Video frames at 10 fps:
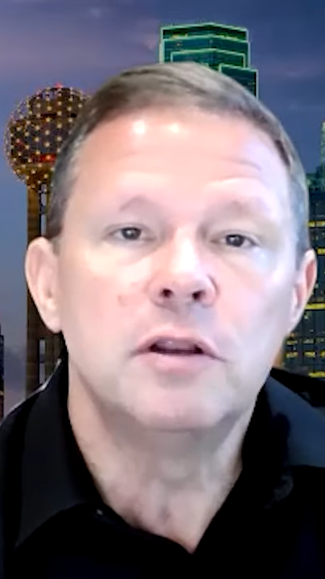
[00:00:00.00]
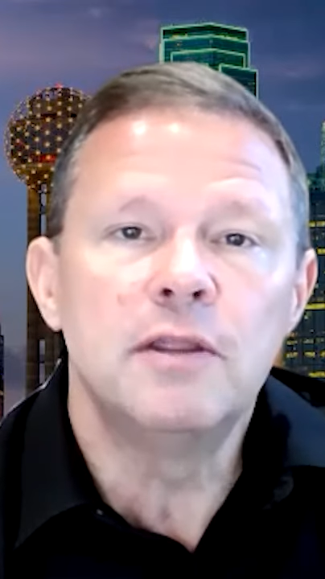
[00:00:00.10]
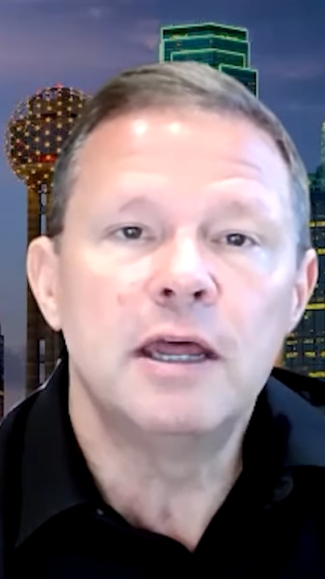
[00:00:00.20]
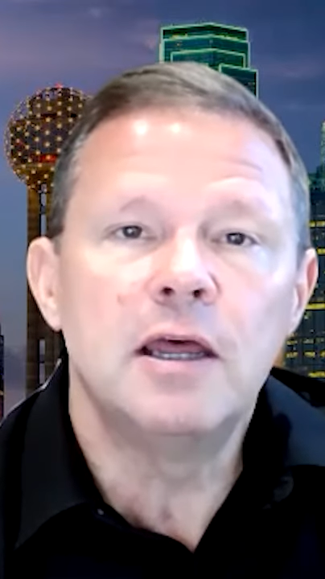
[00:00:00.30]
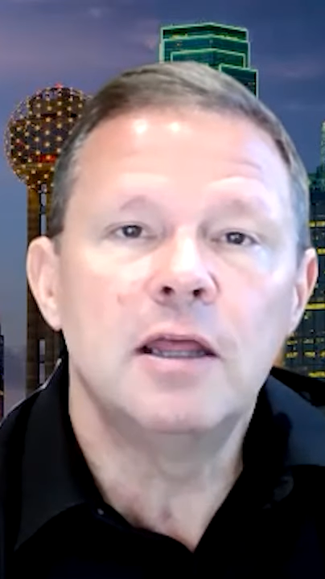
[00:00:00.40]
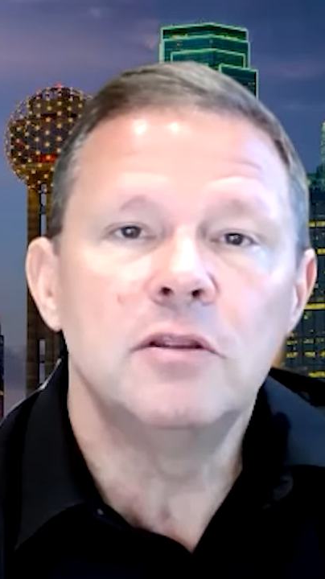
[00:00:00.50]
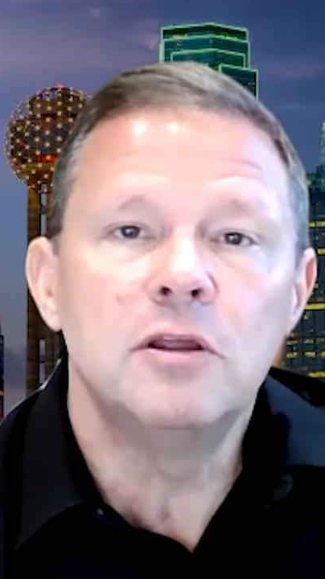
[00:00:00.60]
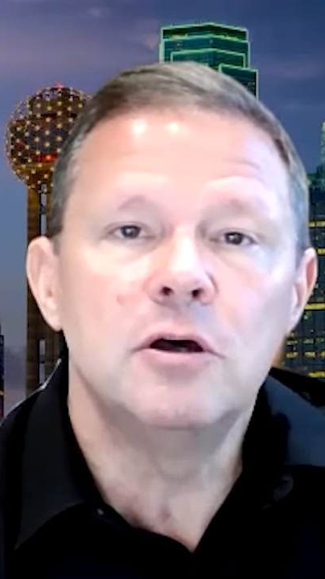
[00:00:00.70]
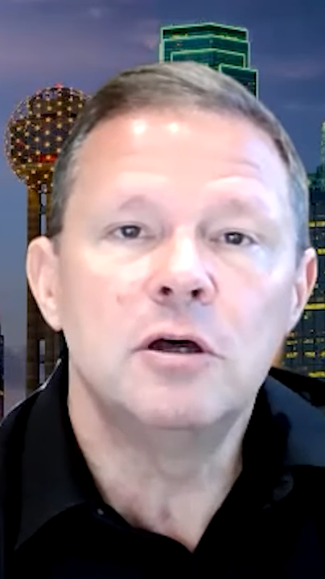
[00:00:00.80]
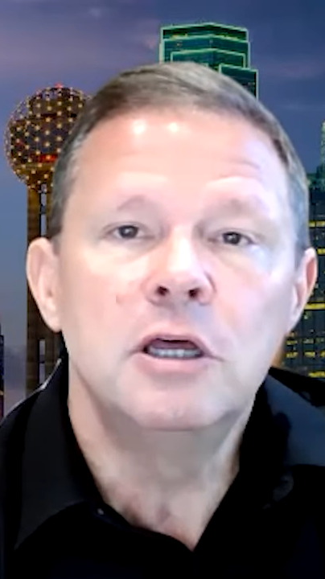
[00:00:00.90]
that
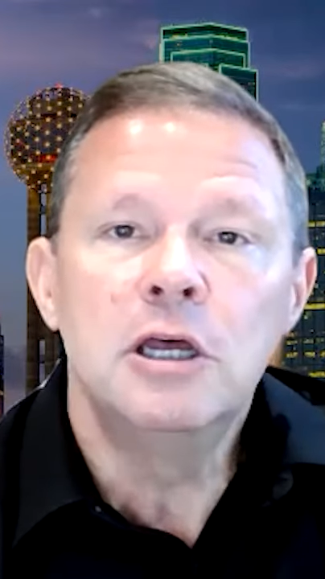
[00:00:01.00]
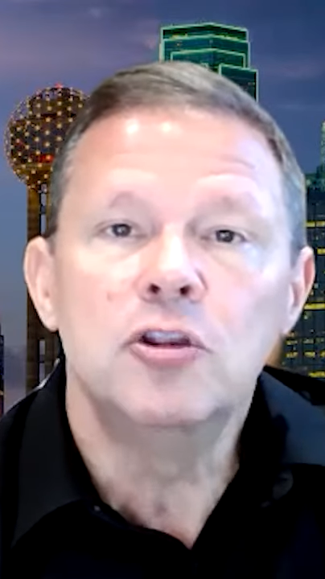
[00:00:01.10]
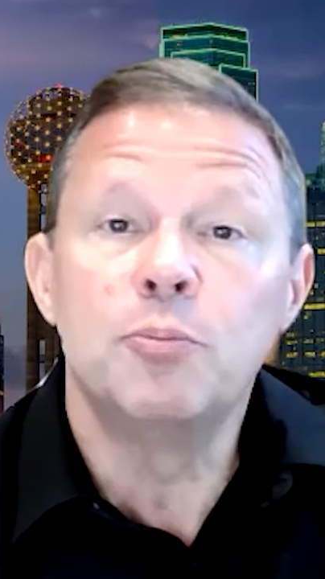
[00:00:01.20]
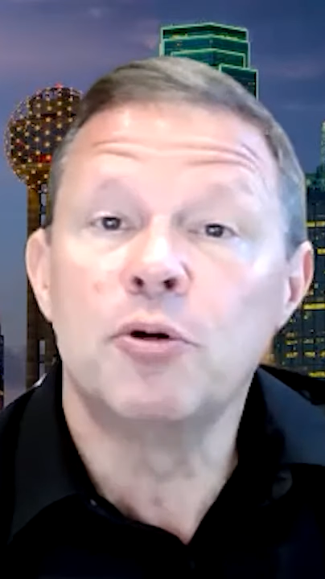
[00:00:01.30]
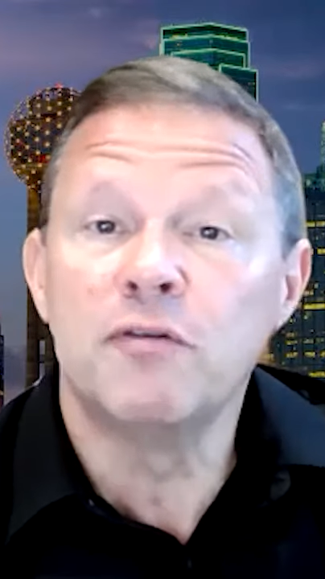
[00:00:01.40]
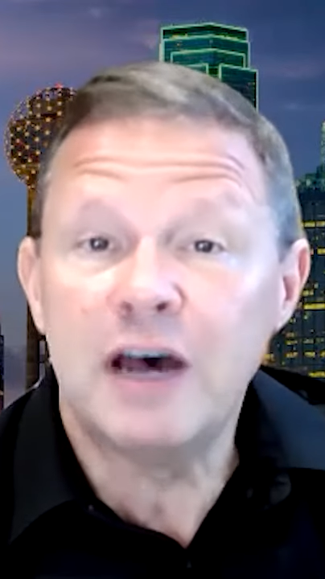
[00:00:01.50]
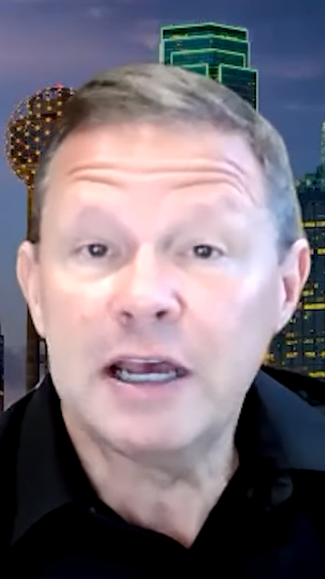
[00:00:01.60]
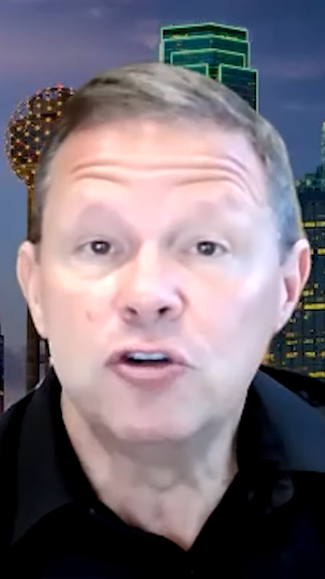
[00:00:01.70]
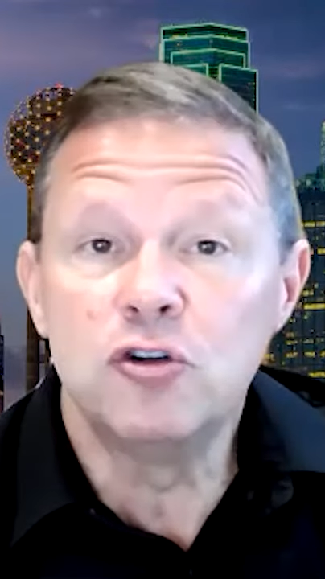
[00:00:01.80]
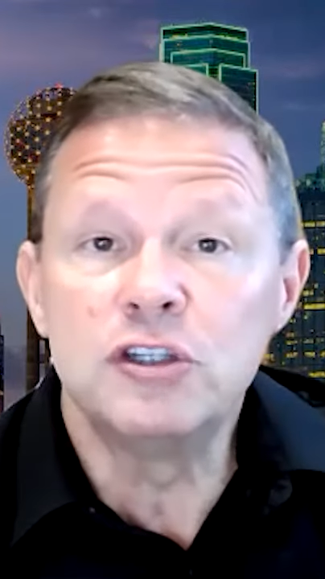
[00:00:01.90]
the
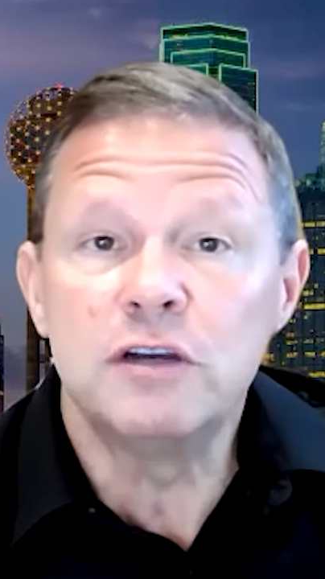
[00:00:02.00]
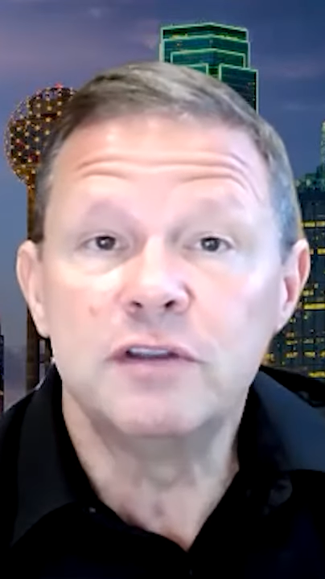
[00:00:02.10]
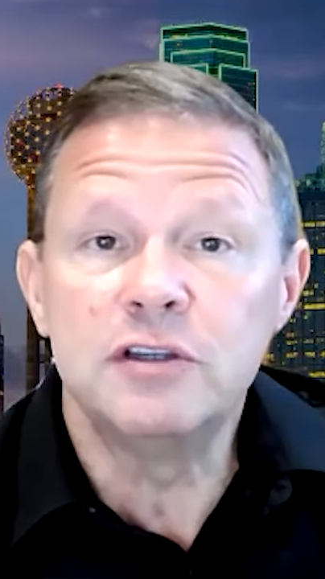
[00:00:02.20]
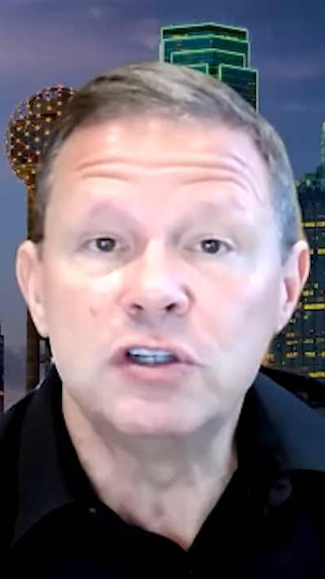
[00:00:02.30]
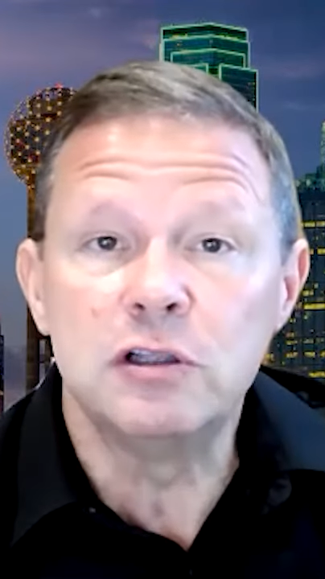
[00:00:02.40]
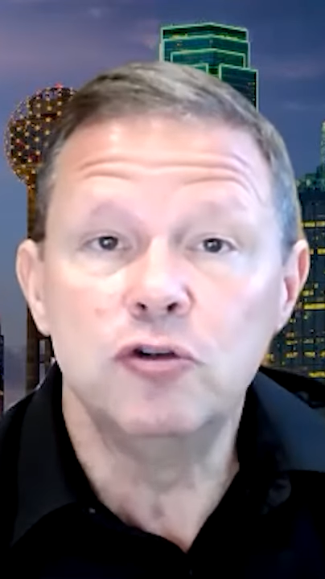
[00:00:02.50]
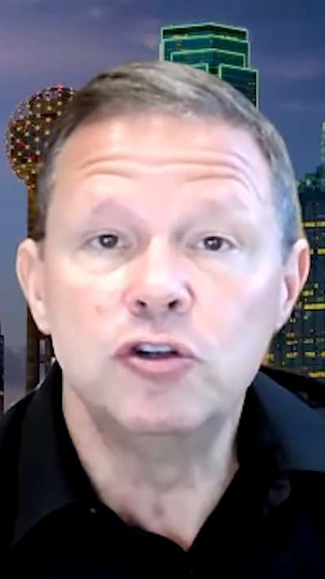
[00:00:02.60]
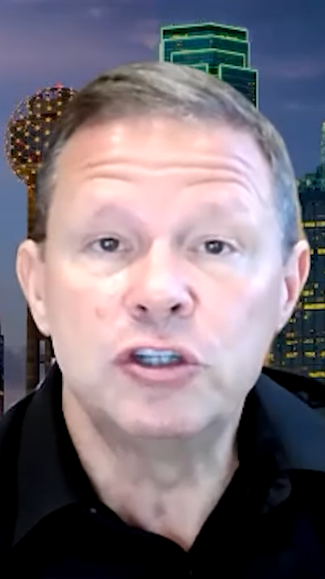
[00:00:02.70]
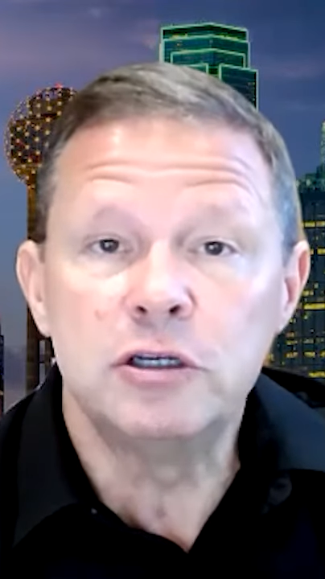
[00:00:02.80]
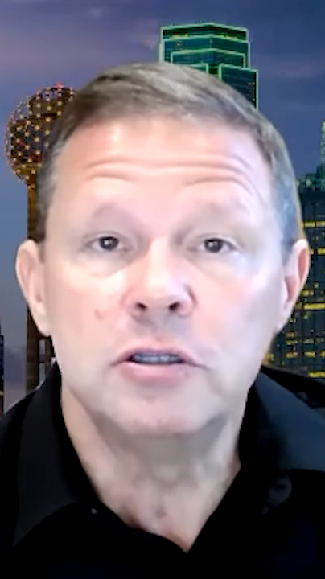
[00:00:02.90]
providers of the
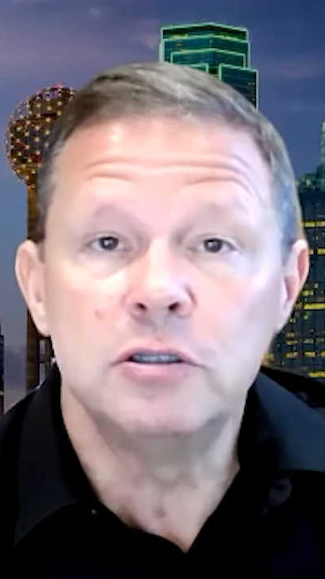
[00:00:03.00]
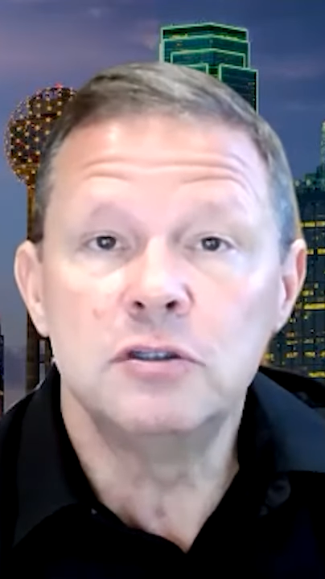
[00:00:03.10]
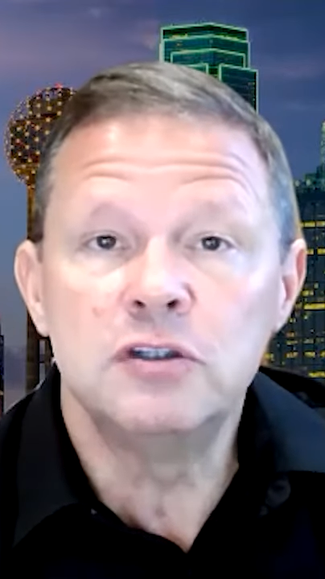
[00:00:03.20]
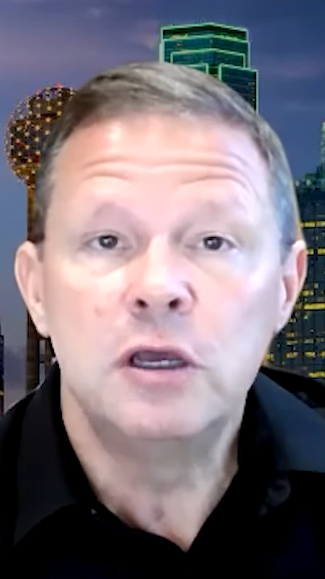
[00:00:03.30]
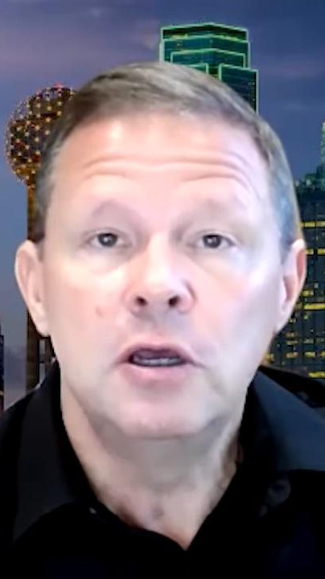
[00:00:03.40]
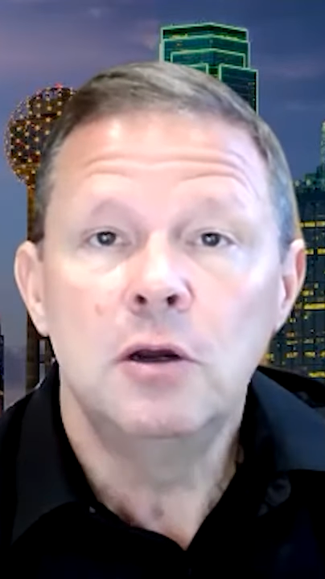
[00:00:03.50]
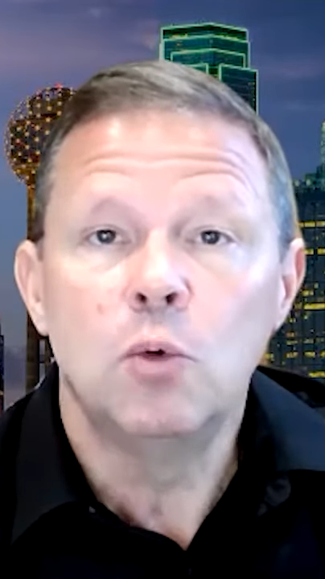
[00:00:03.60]
solutions